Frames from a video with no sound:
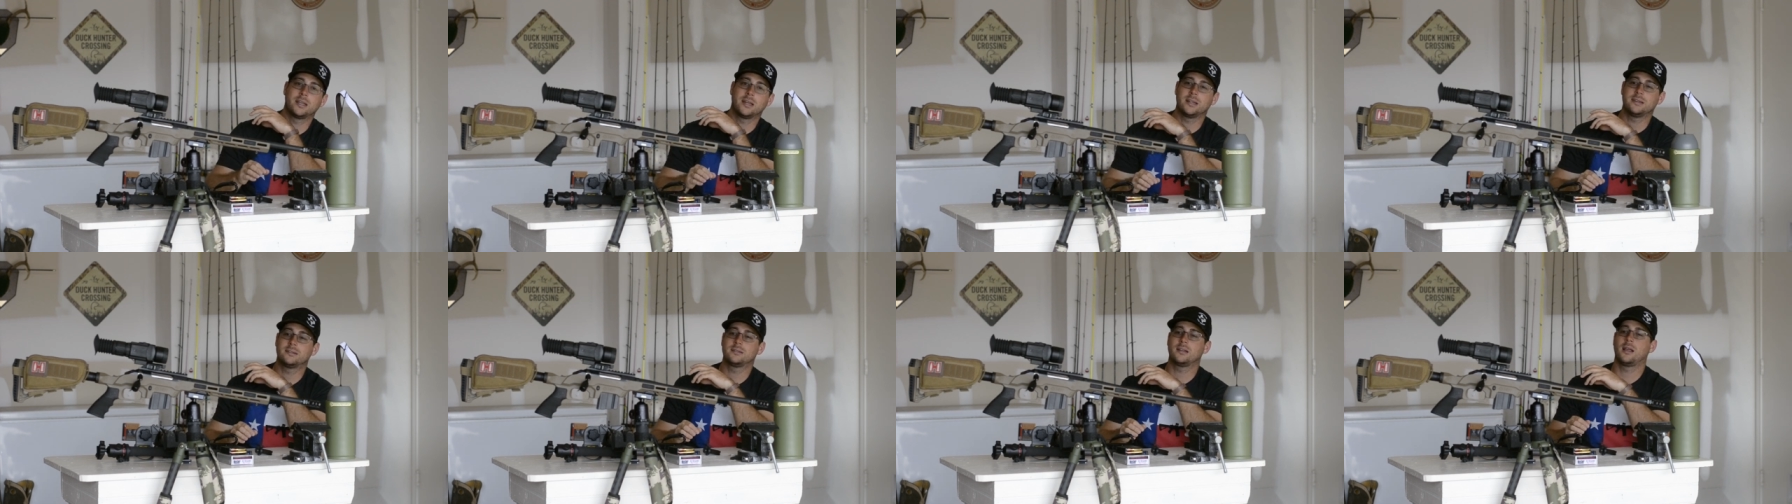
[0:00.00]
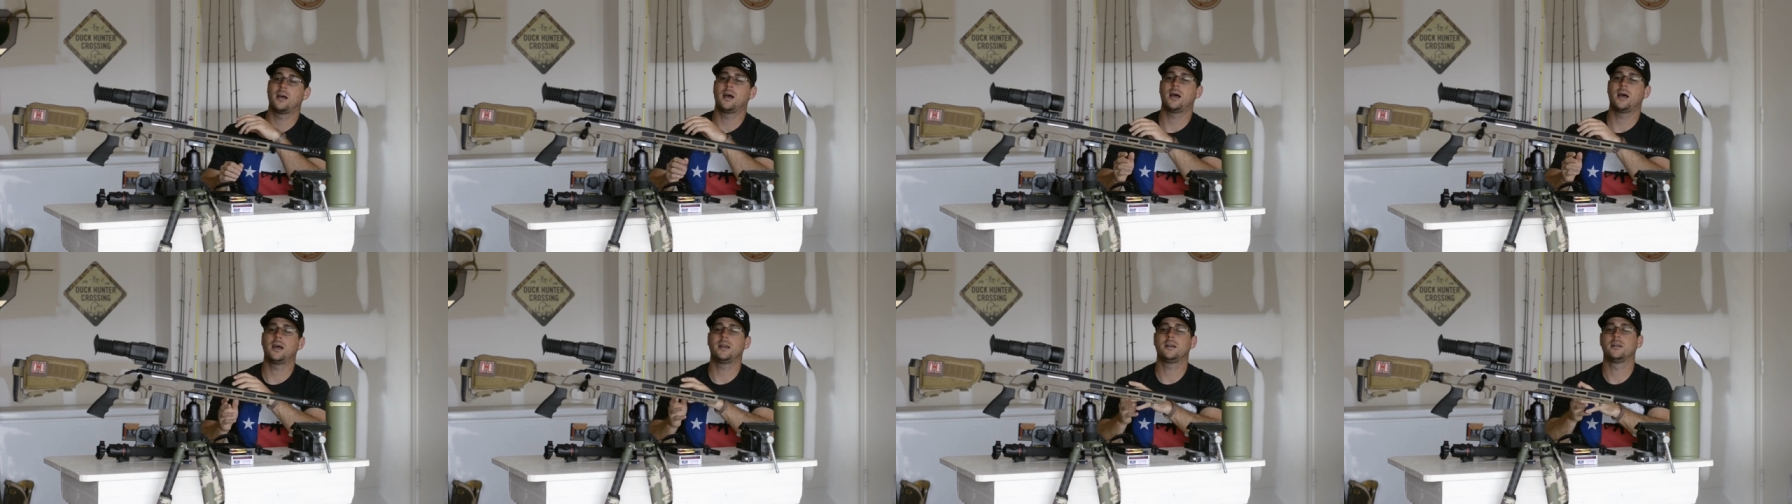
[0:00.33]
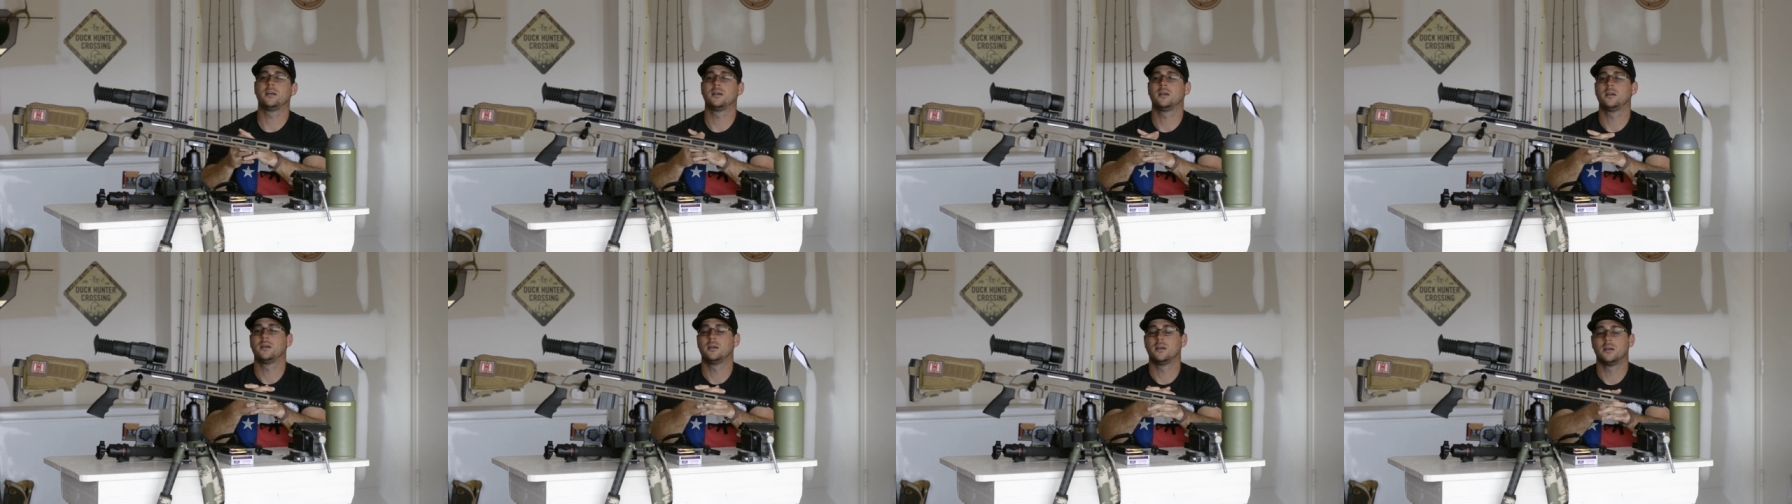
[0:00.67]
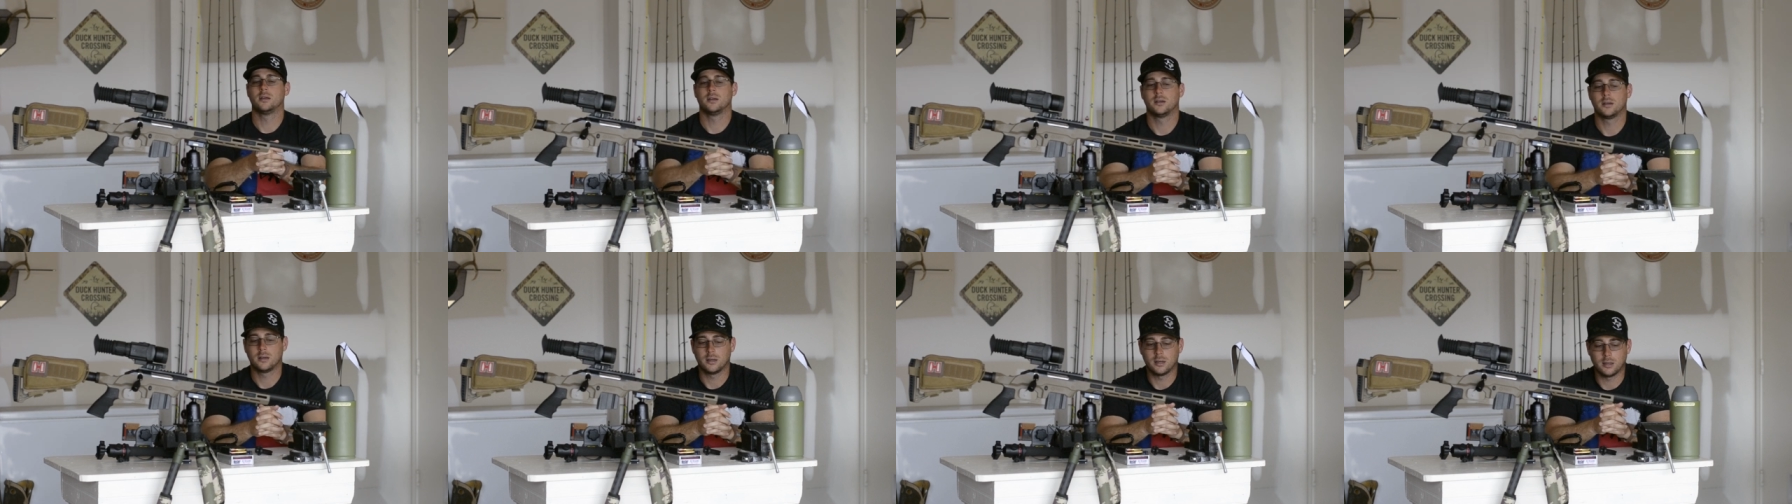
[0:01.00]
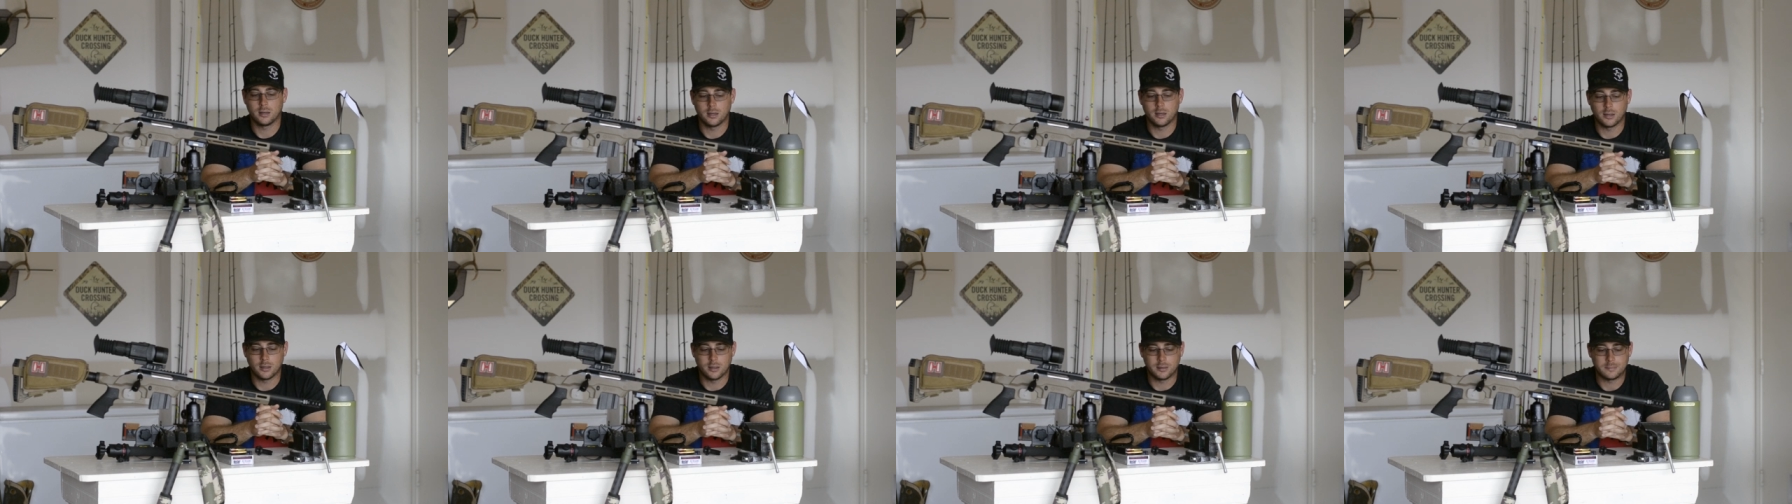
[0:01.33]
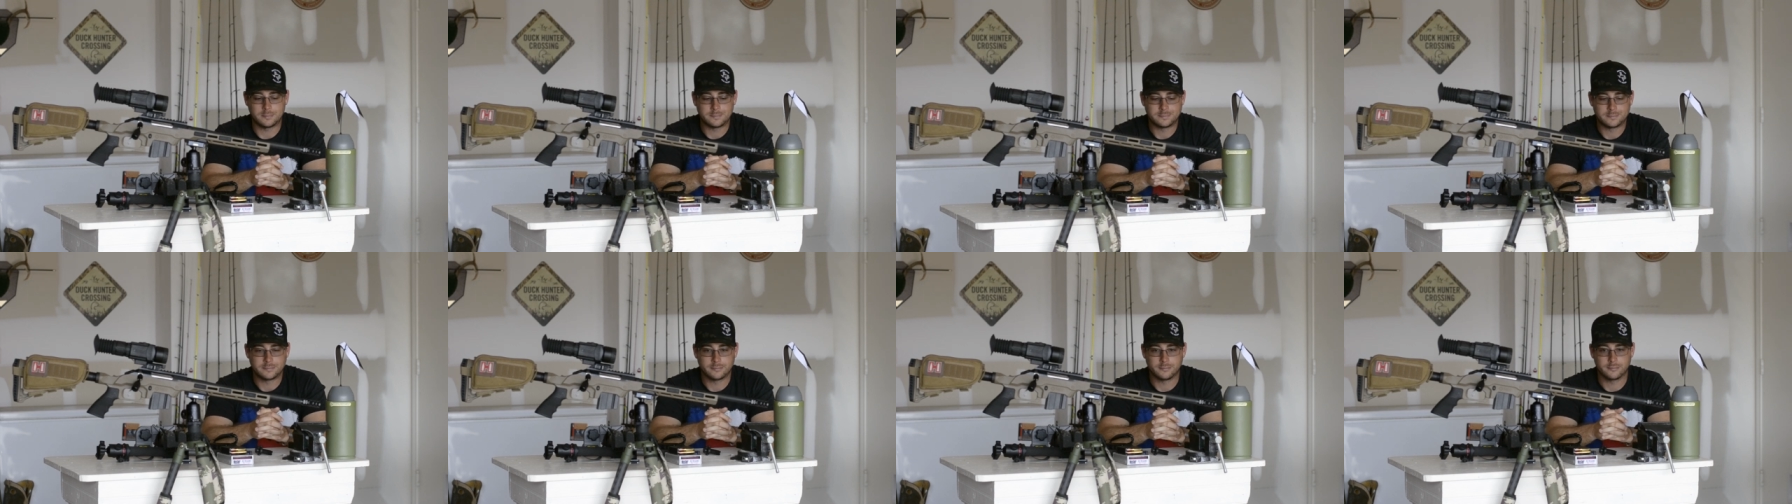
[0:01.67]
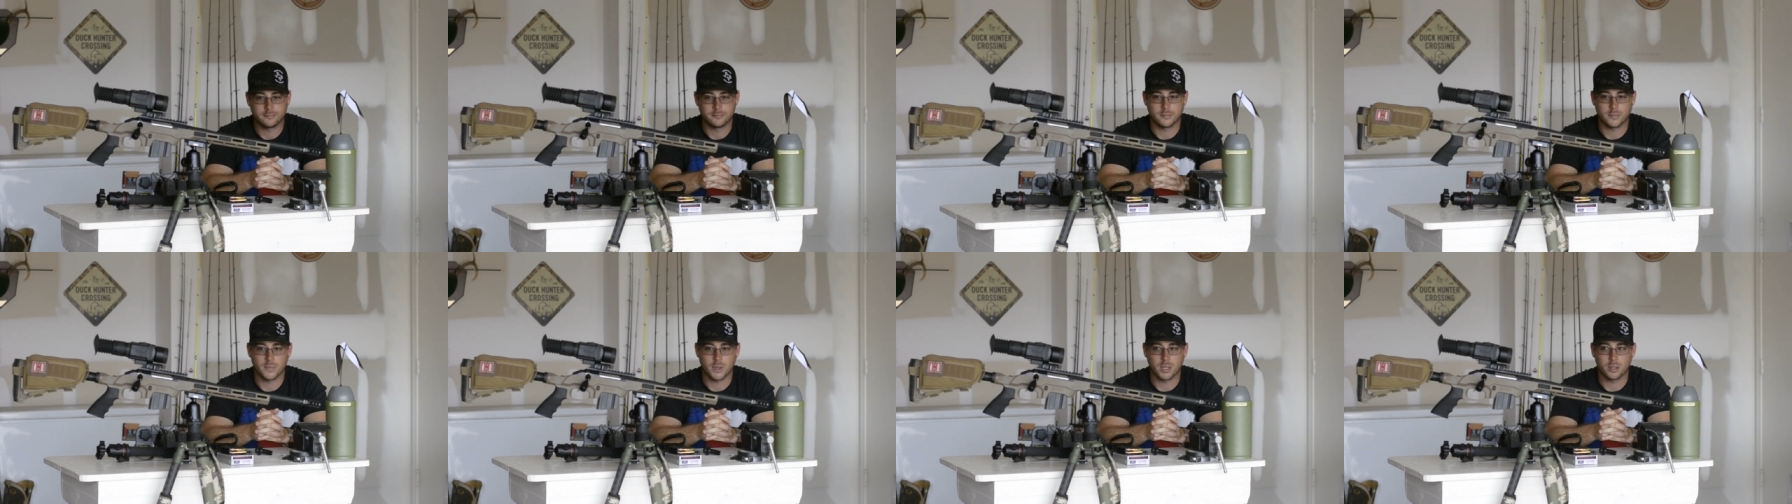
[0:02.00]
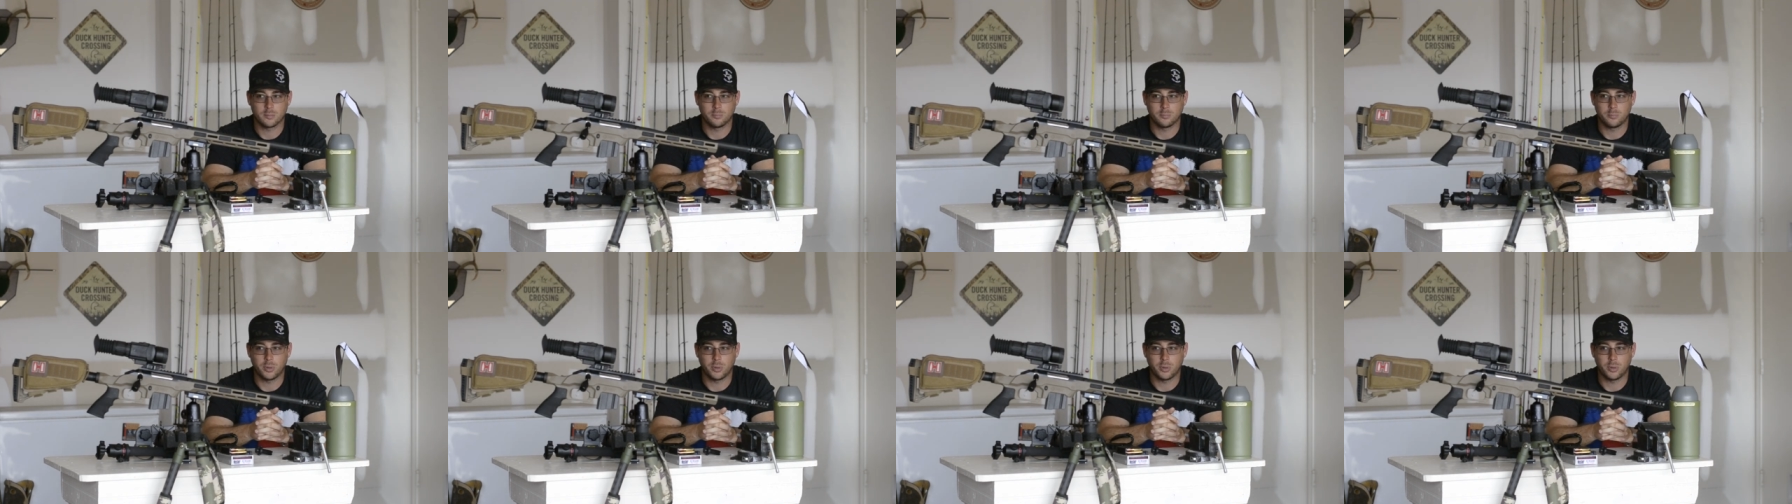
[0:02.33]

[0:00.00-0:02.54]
like a Picatinny slot. Um,